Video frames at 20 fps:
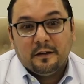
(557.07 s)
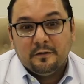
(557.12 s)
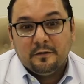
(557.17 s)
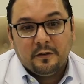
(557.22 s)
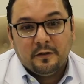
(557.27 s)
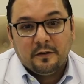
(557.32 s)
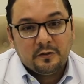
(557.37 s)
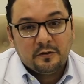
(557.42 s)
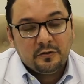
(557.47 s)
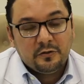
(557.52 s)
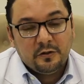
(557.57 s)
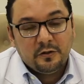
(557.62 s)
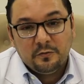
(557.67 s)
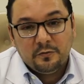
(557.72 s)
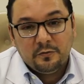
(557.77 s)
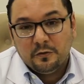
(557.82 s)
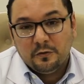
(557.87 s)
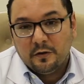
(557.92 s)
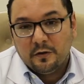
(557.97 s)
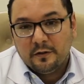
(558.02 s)
infarction,
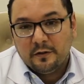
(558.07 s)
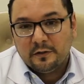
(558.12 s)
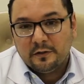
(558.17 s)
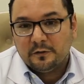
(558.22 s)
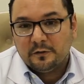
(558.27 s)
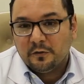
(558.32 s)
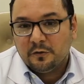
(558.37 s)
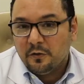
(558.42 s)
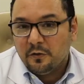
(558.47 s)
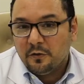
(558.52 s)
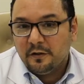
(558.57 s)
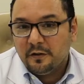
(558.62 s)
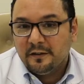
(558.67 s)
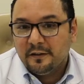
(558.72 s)
we do have a stroke,